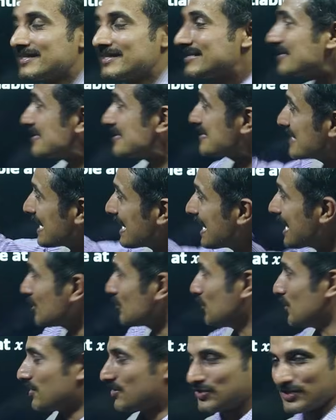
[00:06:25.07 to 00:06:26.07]

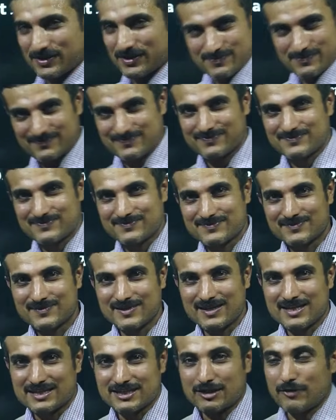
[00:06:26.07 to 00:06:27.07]
second question.
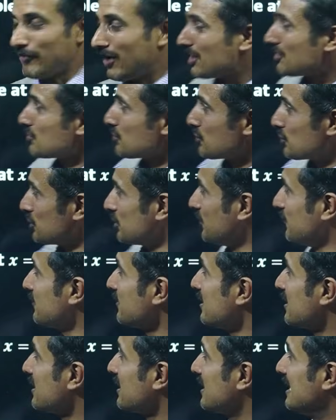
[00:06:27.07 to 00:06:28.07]
The
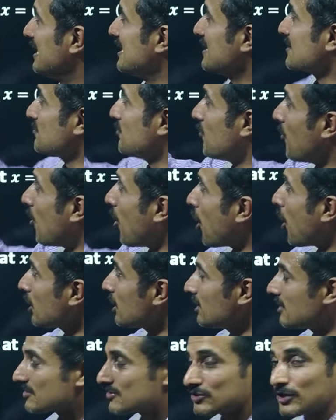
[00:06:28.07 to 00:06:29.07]
function is
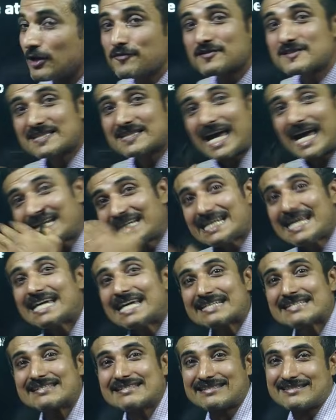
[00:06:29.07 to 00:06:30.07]
modulus of sin
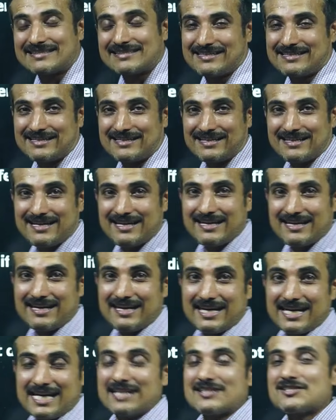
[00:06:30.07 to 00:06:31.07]
x.
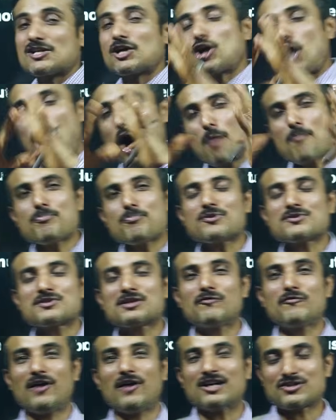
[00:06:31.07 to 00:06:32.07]
It's a
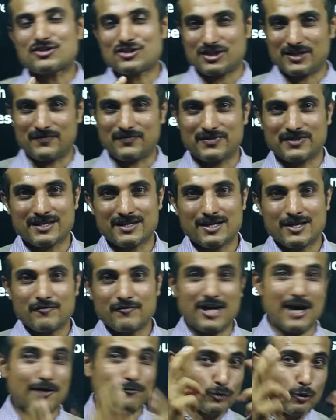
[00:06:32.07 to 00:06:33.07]
composite function.
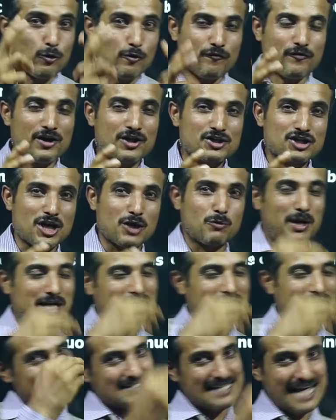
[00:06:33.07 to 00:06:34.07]
We have 2 functions.
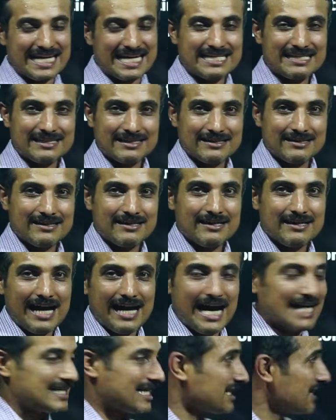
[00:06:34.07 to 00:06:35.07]
One is sine
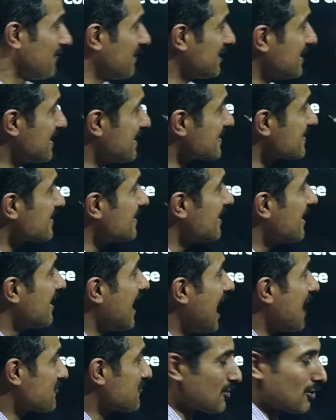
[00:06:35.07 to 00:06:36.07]
and the other one is
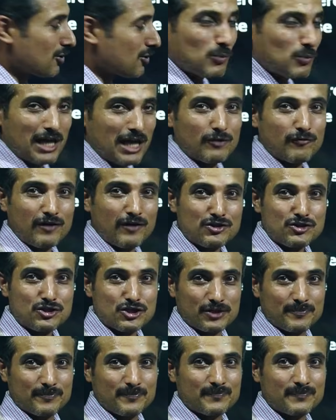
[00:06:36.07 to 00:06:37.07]
absolute value function.